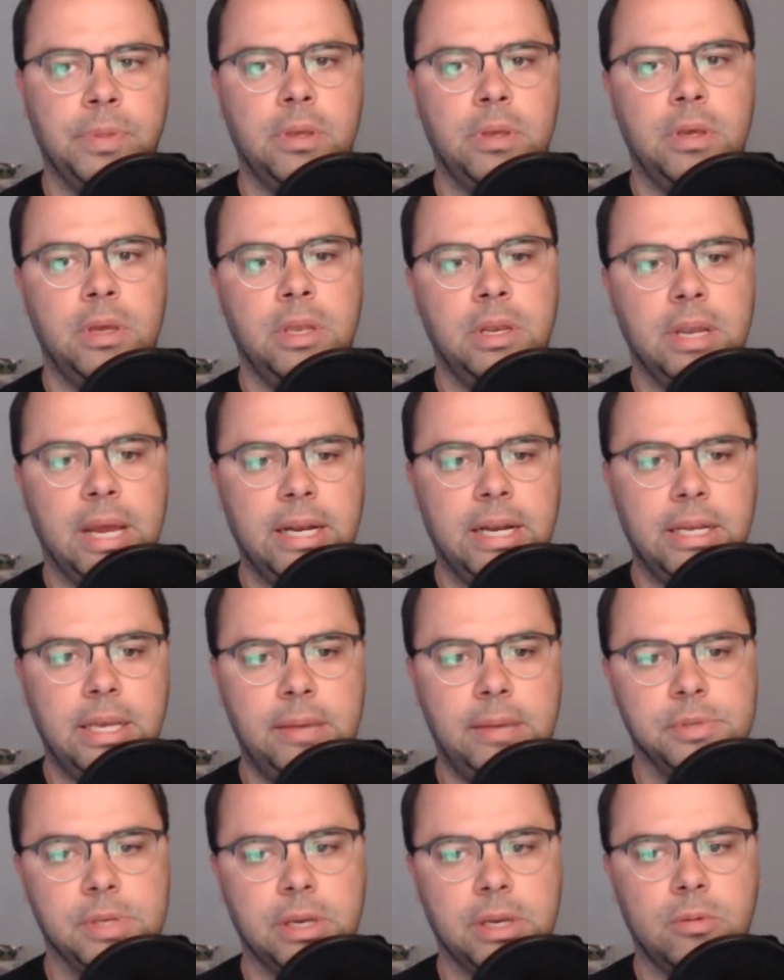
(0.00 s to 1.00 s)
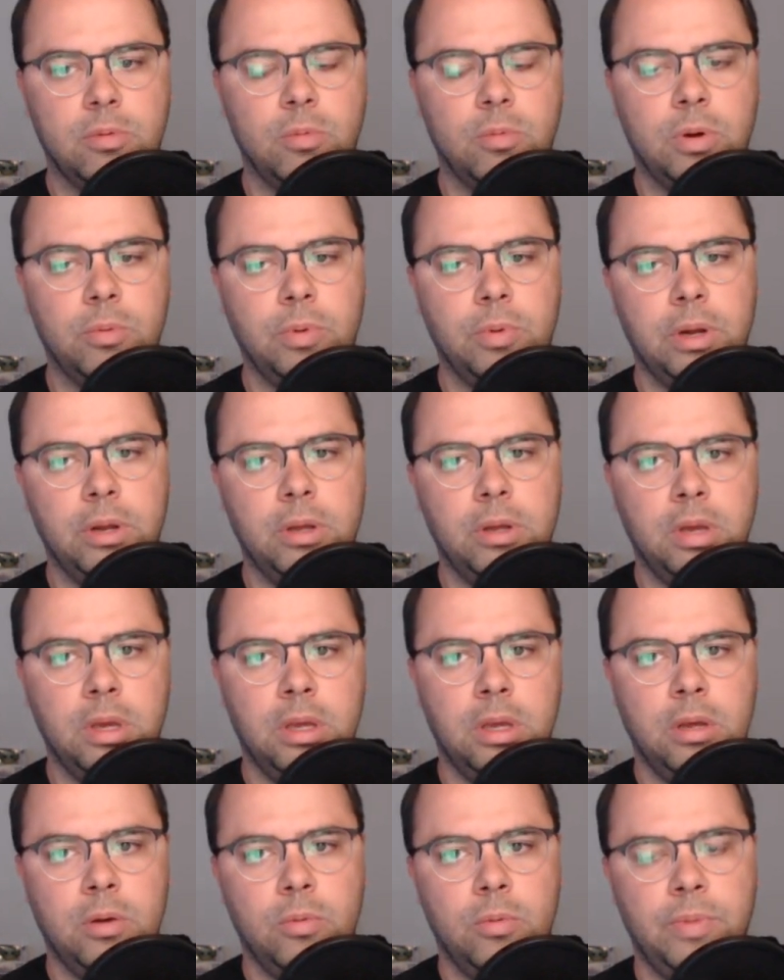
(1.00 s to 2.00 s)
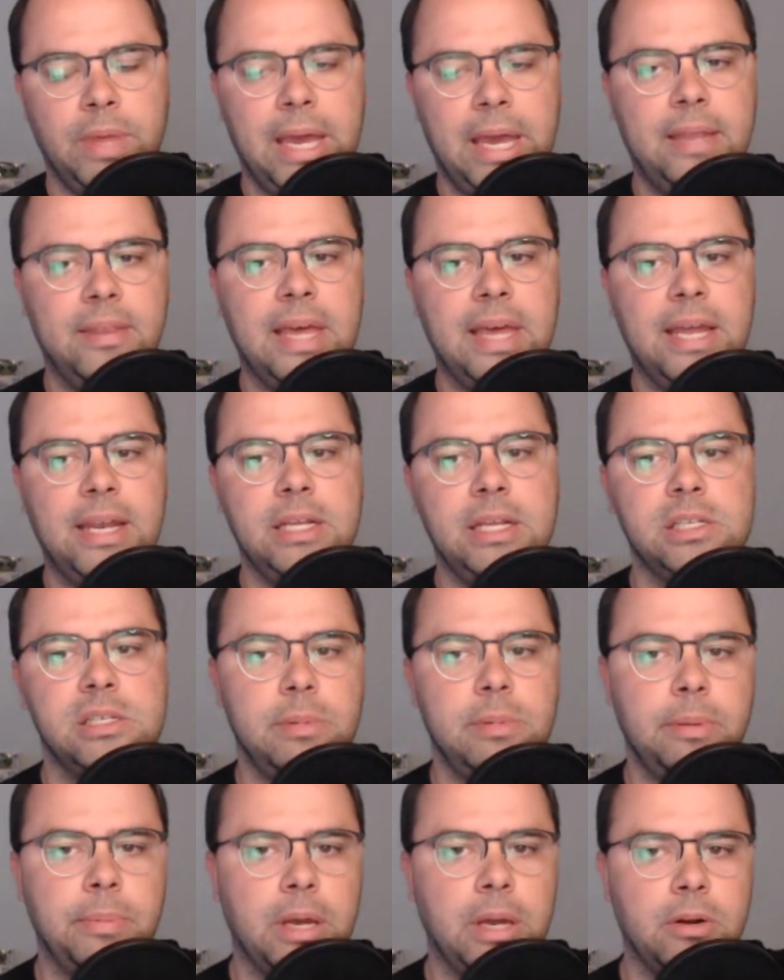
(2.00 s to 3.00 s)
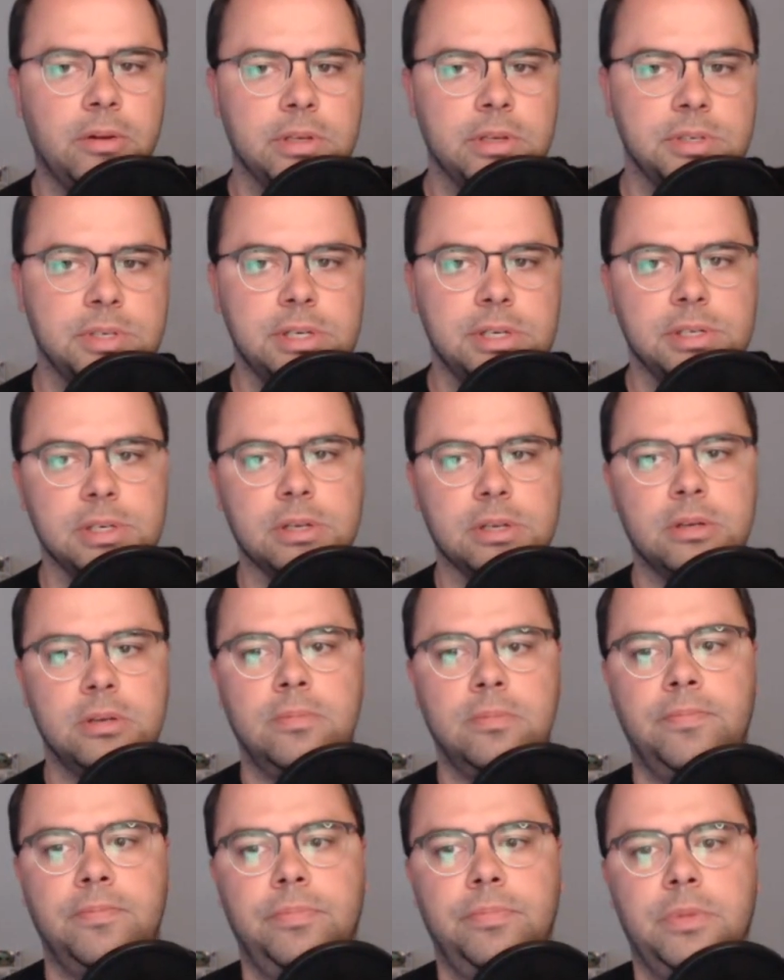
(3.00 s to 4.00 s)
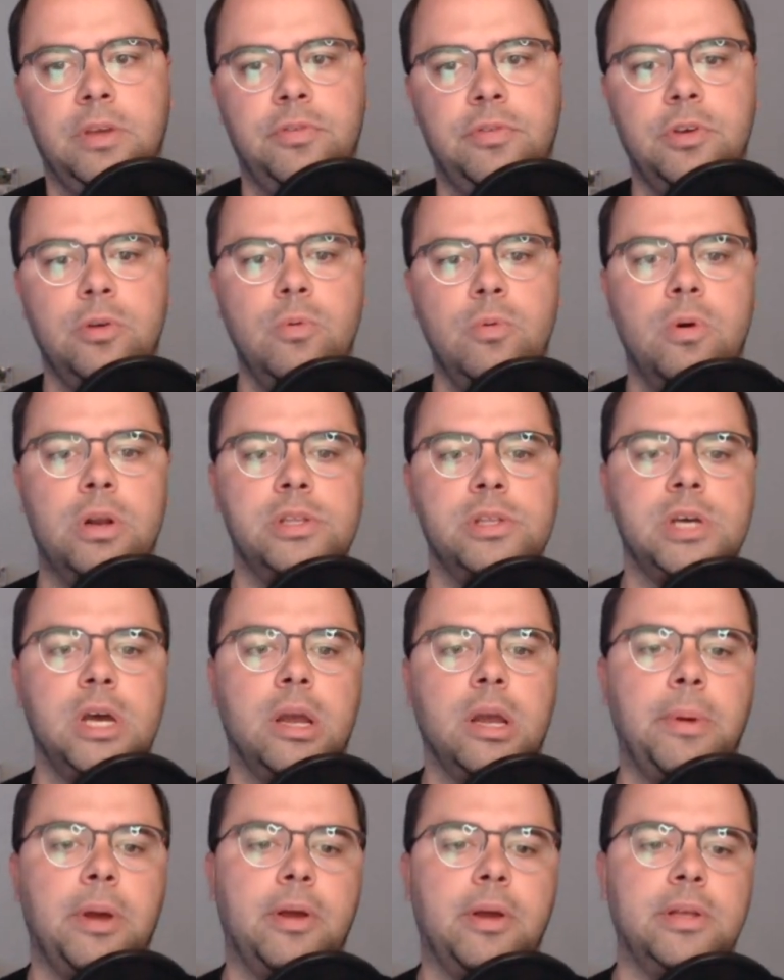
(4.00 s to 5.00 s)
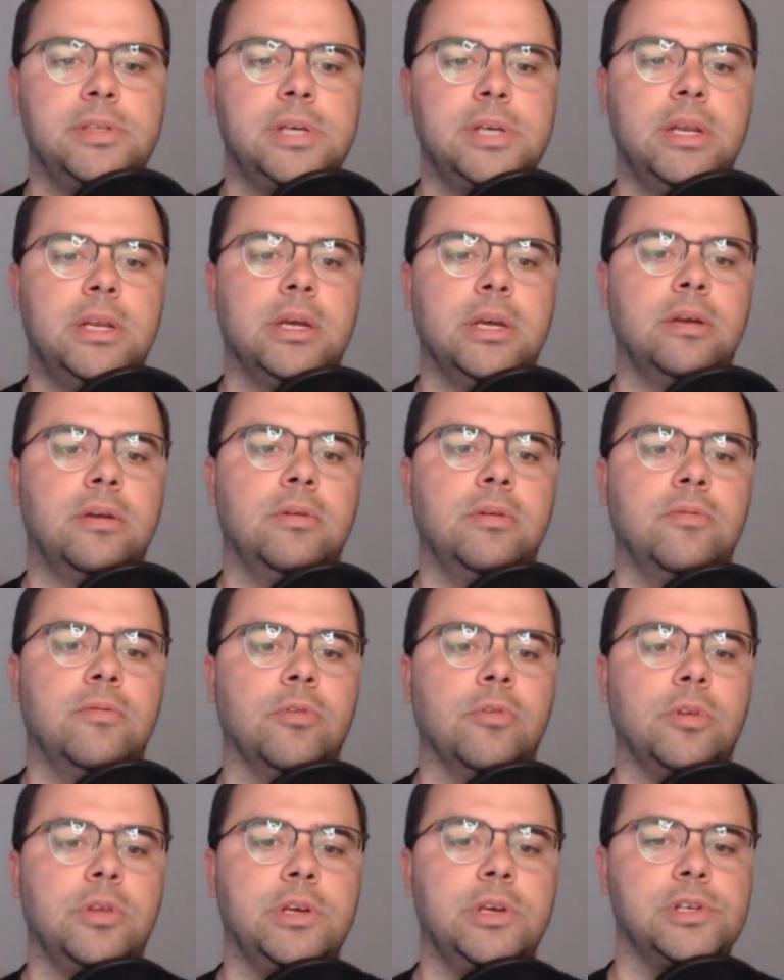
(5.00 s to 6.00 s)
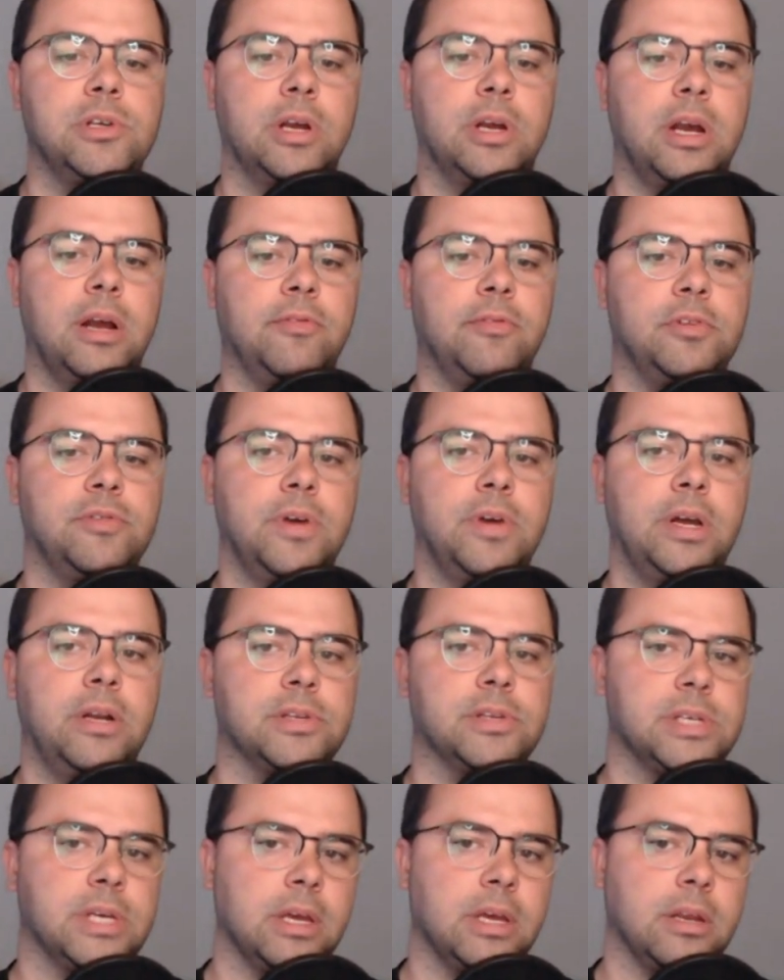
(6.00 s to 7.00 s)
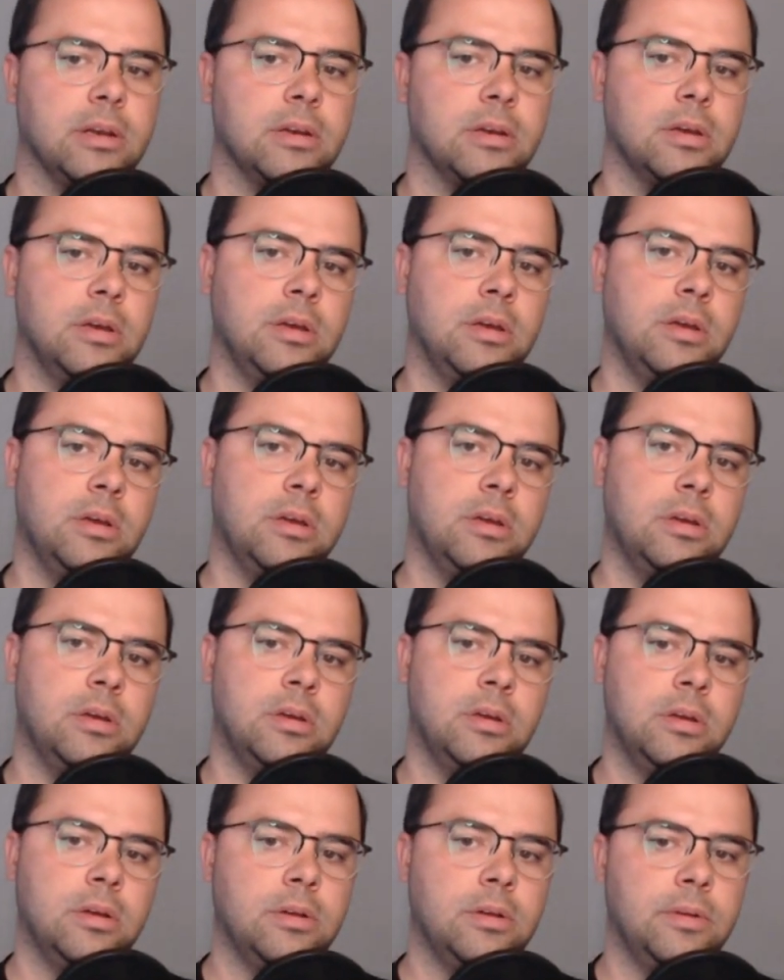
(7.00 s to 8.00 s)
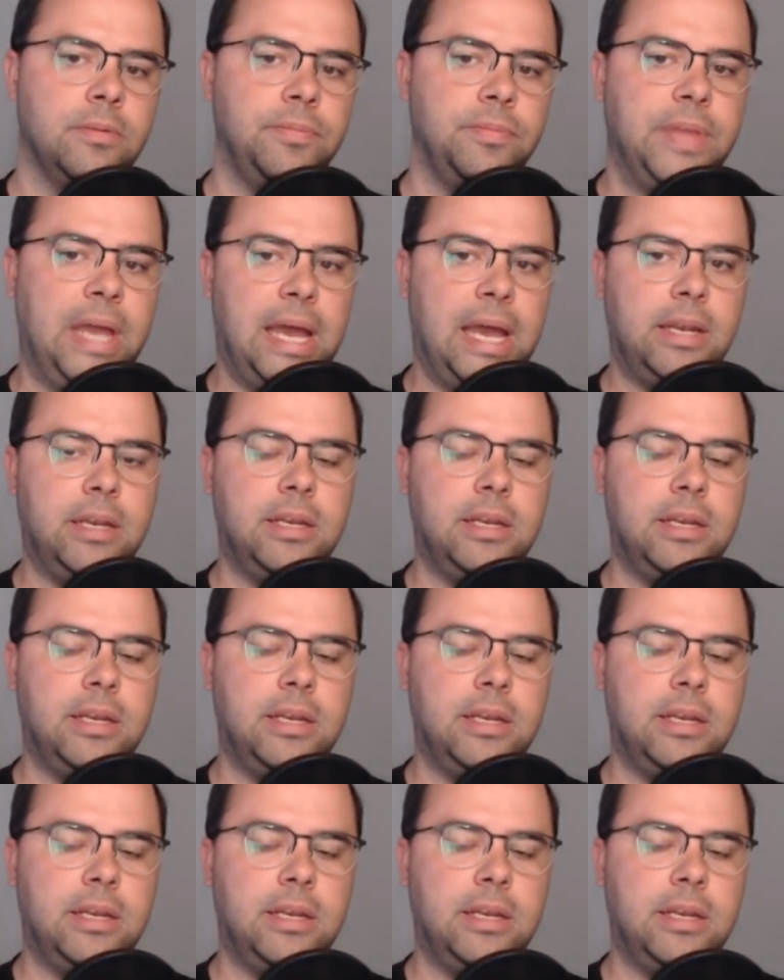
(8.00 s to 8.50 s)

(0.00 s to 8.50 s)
in 9 games. Like where that needs to be better this season. If you want to talk about contending for the Eastern Conference Finals again, that